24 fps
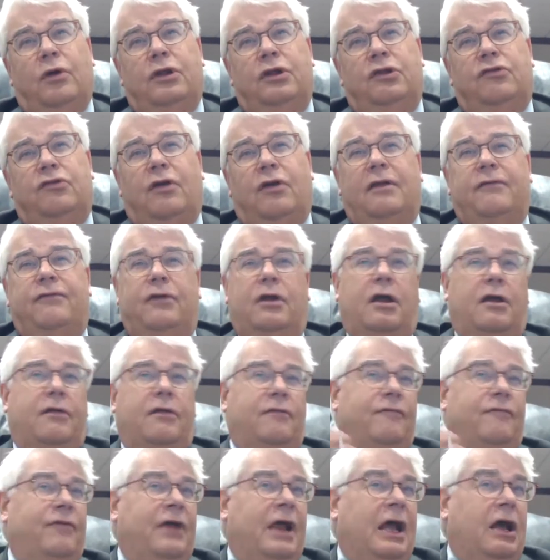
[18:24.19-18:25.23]
you try to figure
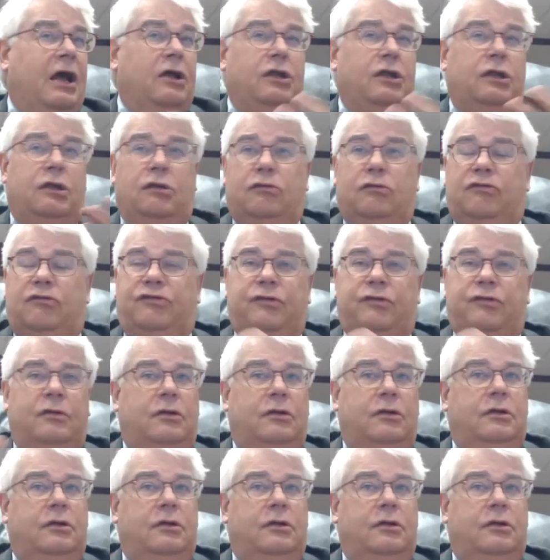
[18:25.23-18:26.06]
out values